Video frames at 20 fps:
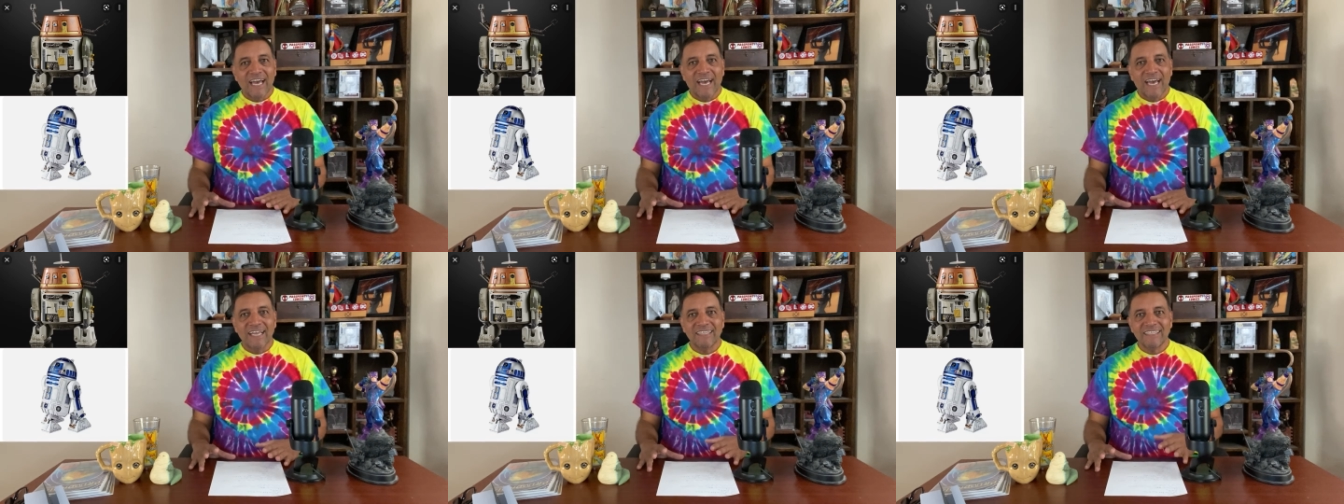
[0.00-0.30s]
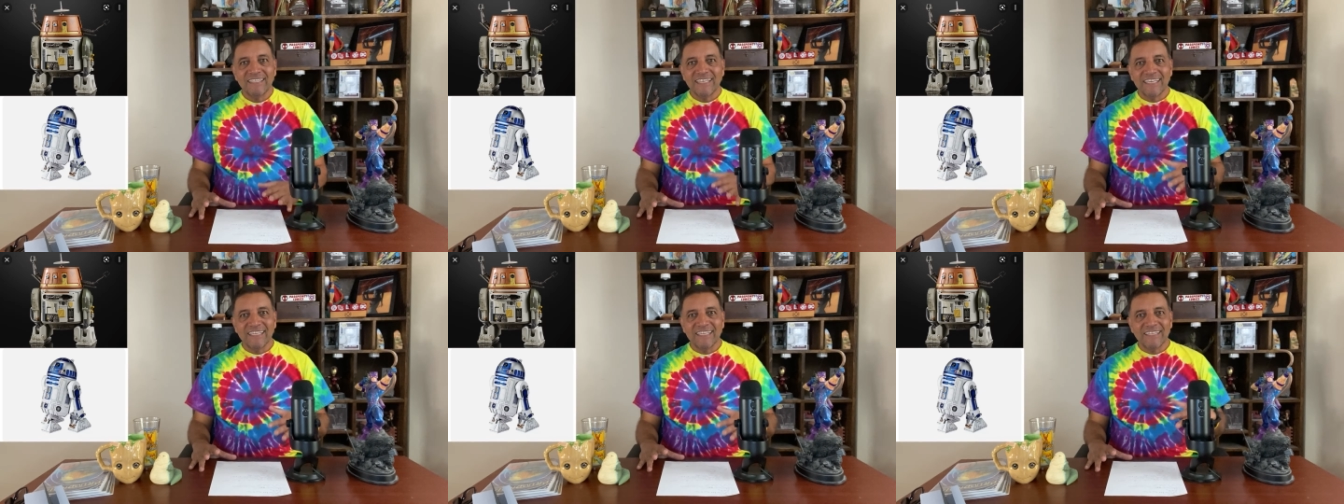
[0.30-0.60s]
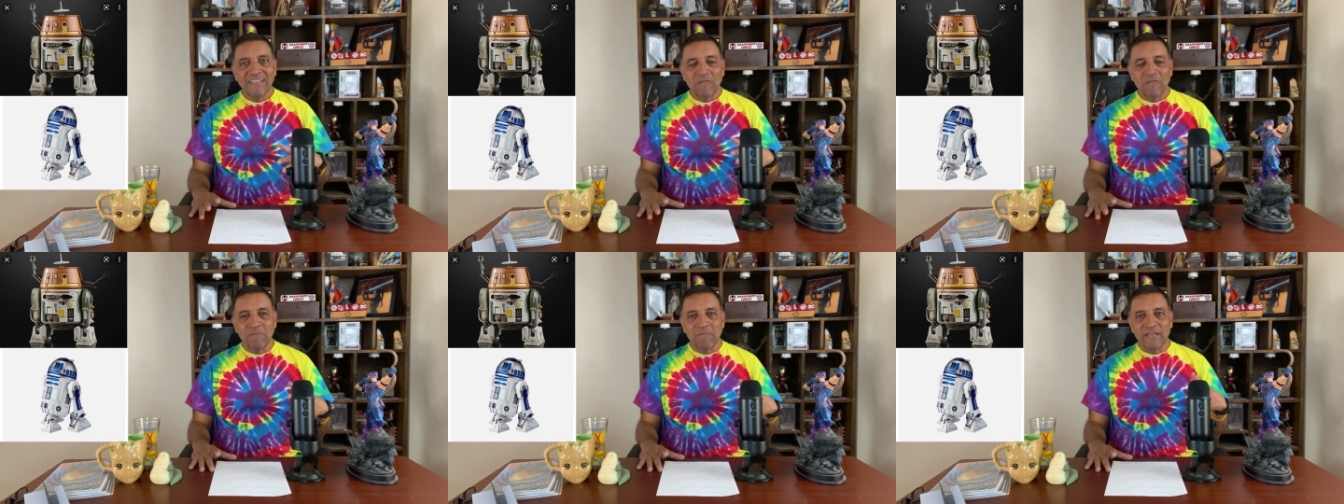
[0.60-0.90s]
i
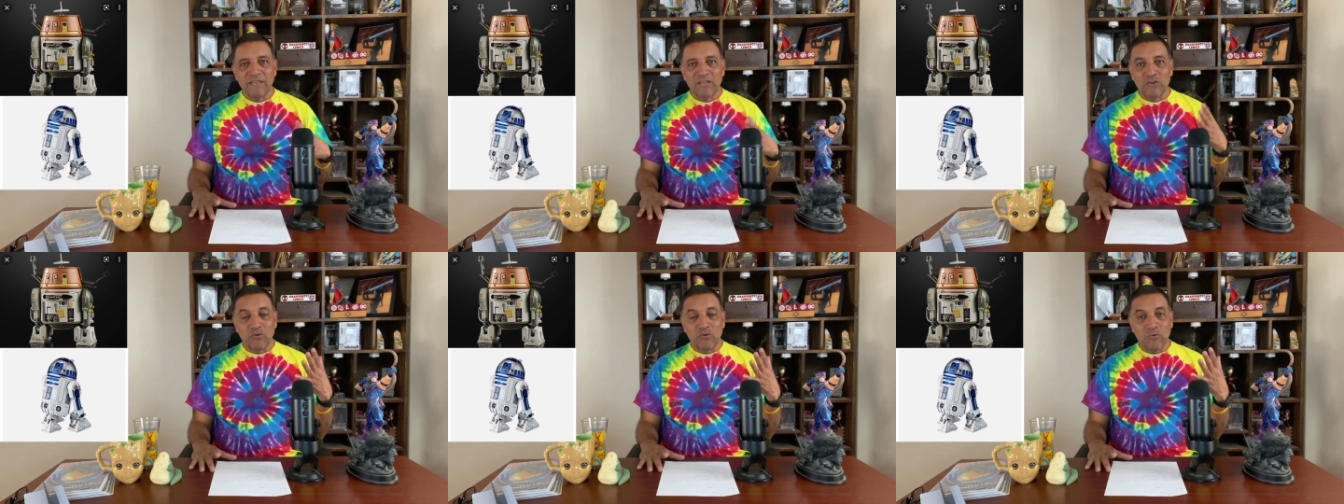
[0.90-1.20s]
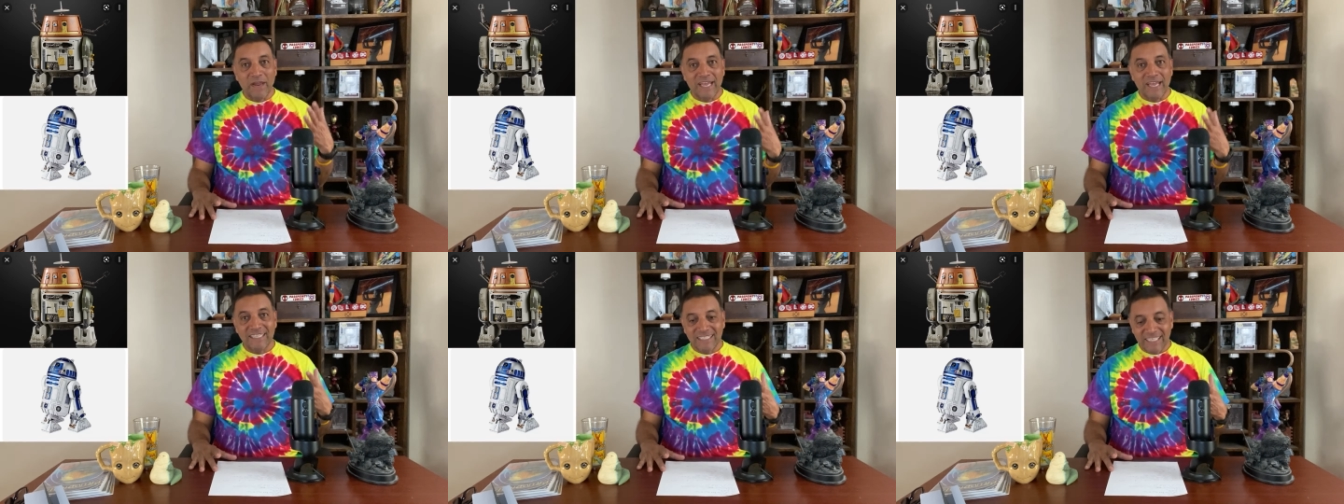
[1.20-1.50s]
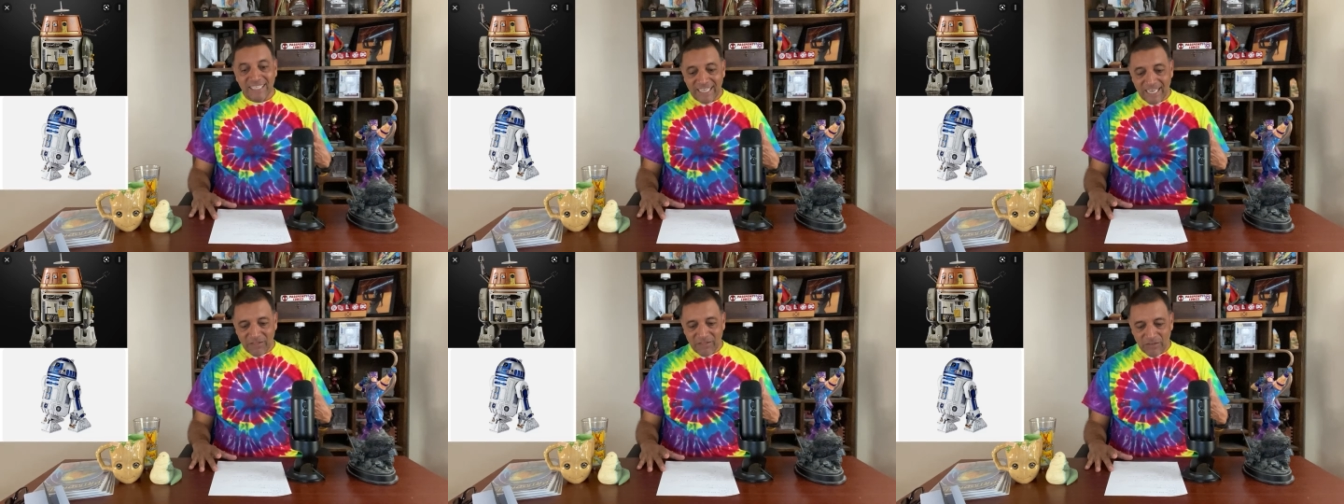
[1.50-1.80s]
think they would be great
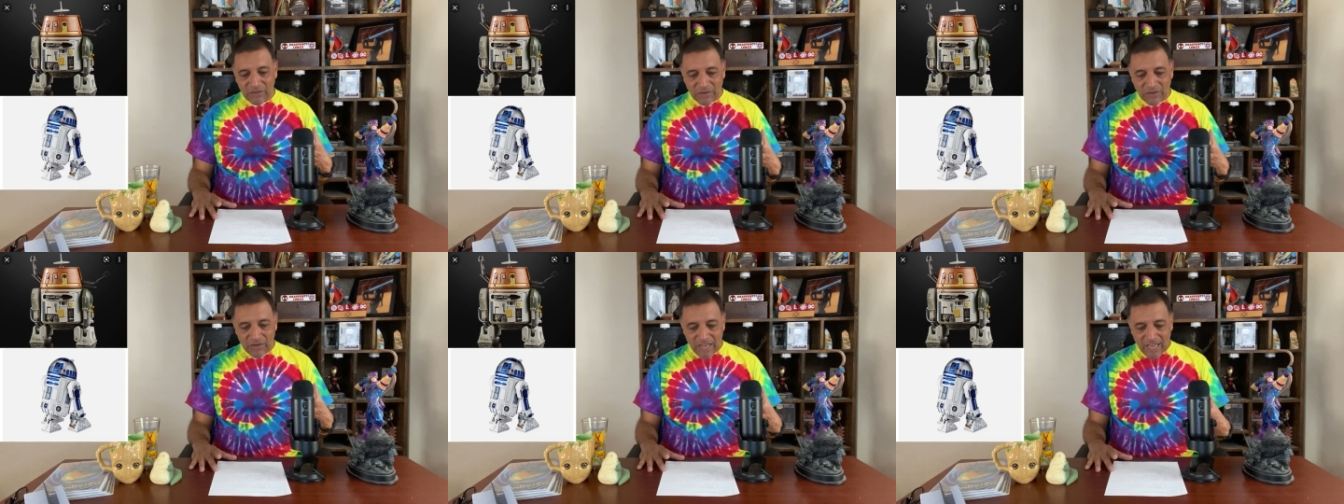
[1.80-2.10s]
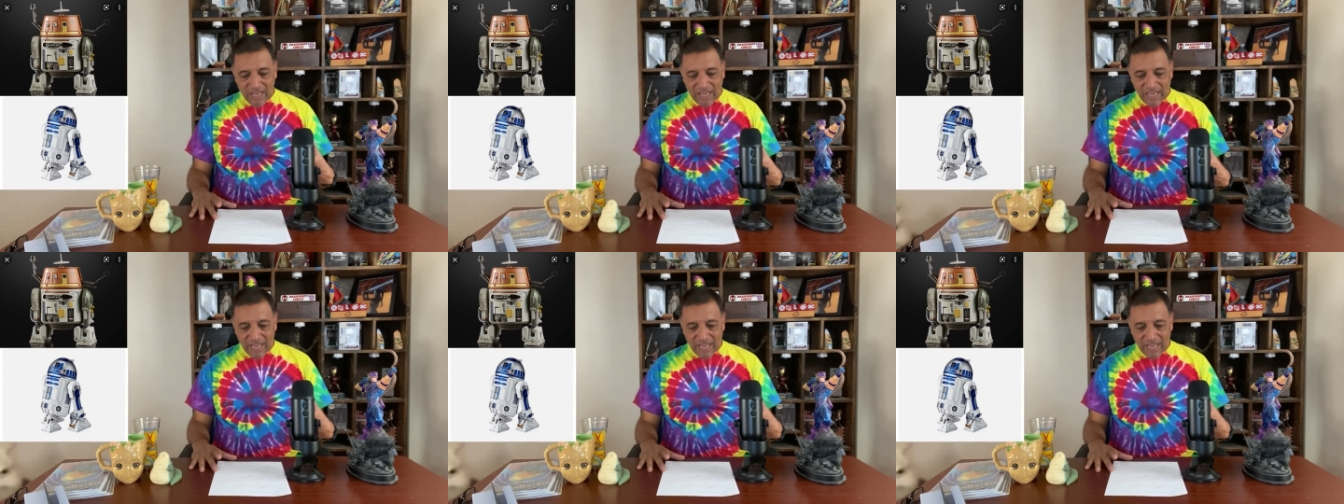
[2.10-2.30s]
together